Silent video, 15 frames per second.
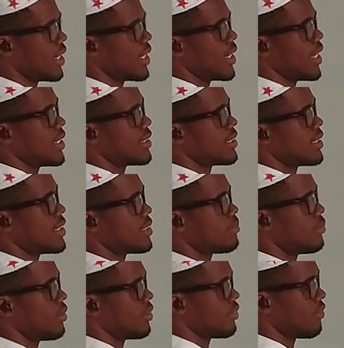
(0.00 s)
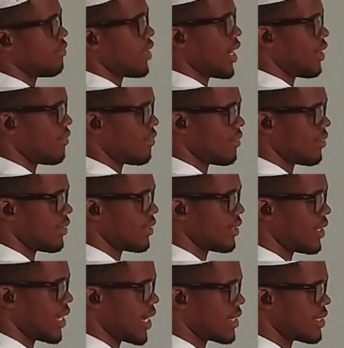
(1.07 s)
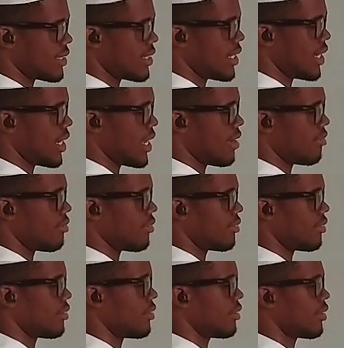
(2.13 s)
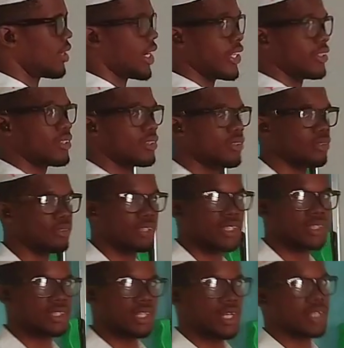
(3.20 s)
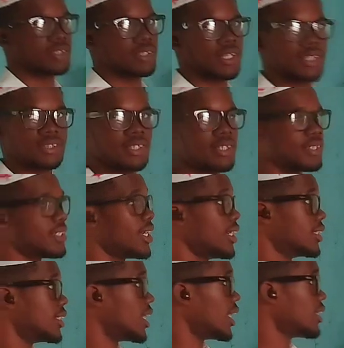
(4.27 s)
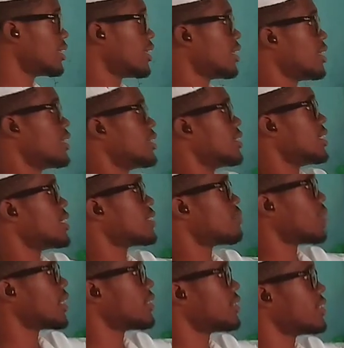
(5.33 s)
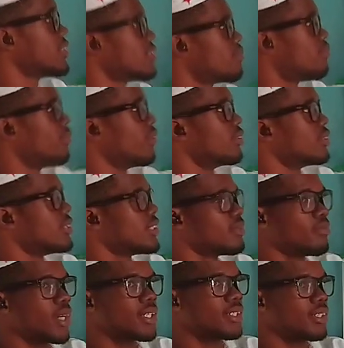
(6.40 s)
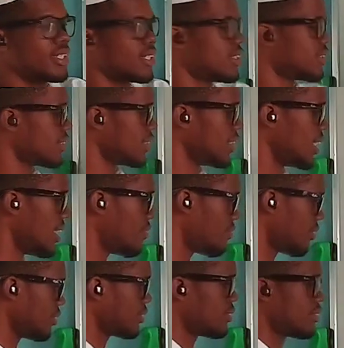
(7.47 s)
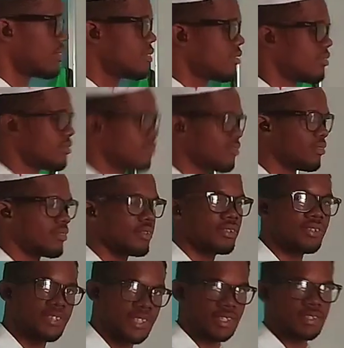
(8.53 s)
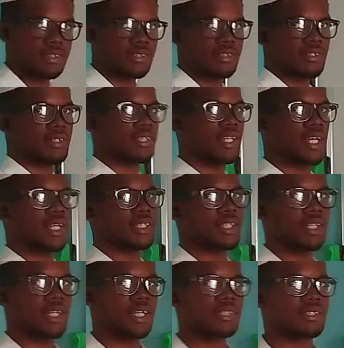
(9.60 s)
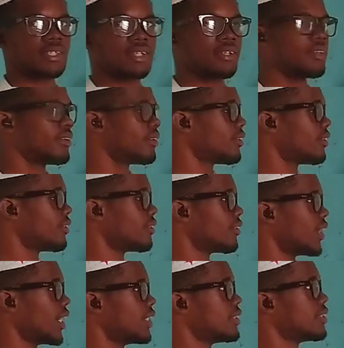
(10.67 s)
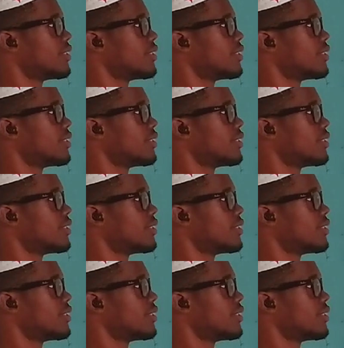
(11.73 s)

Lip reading: Then 6 plus 5, that's 11. Alright, so this is the answer, as easy as that. This matrix plus this matrix give us this as an answer, right?